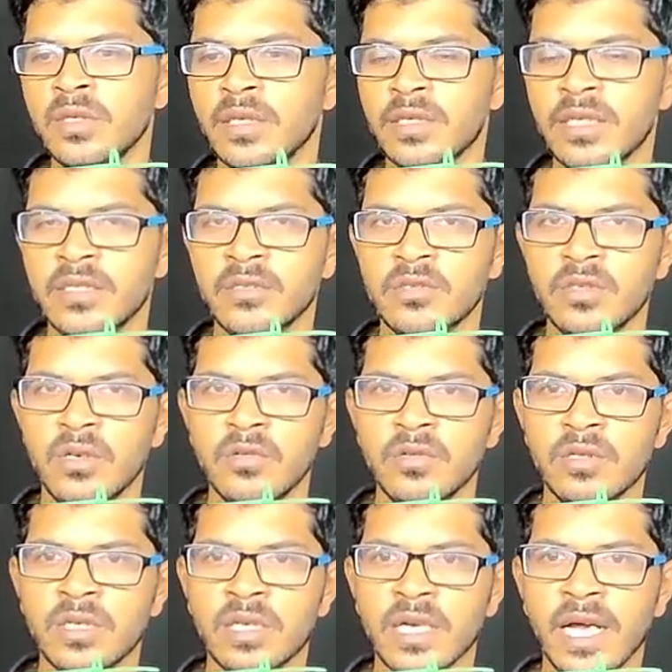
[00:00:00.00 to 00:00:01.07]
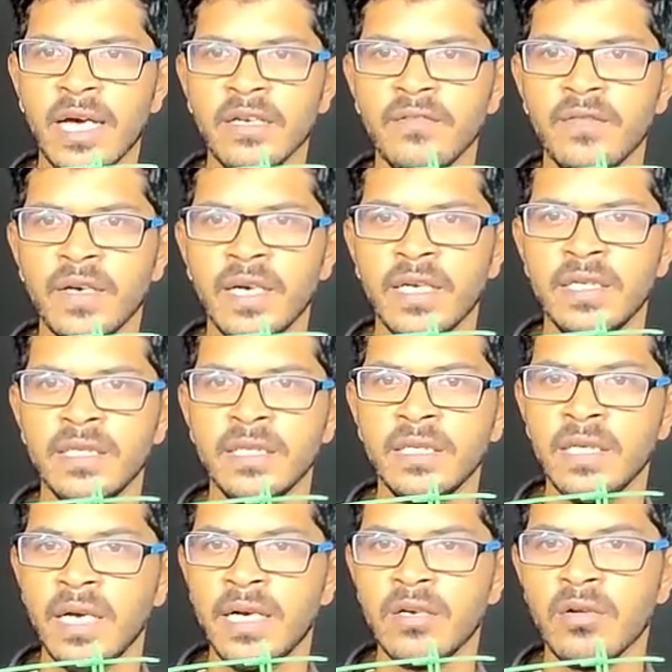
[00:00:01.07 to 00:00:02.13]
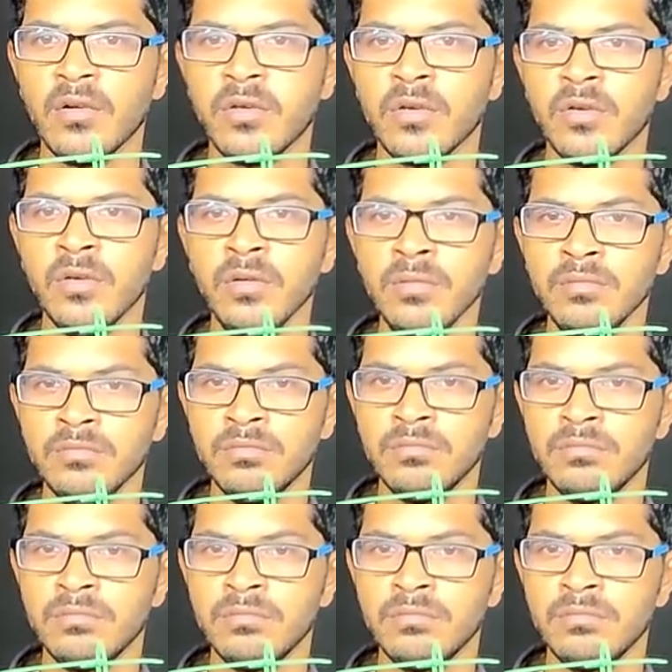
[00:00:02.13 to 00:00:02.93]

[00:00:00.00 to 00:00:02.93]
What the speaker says: get your doubt clarified. And also